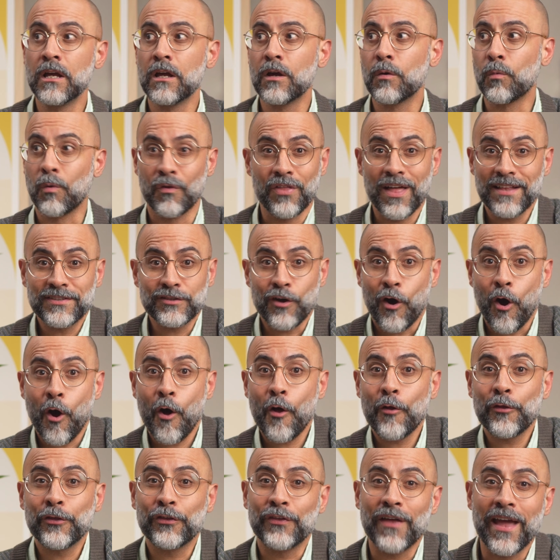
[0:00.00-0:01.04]
Well, that's
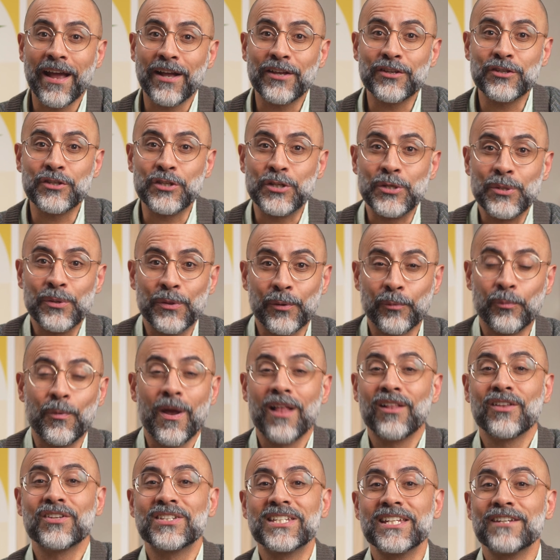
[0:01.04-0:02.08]
all thanks to the
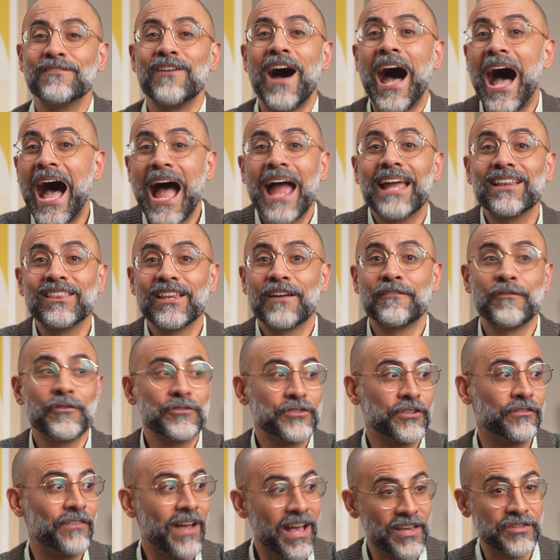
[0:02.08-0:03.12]
relative high levels
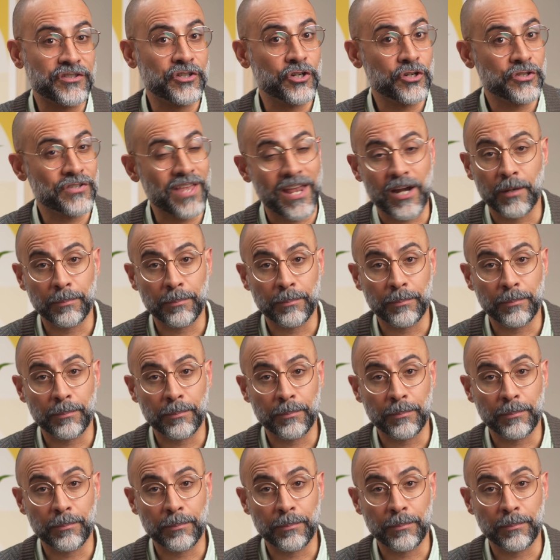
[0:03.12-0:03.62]
of esters that are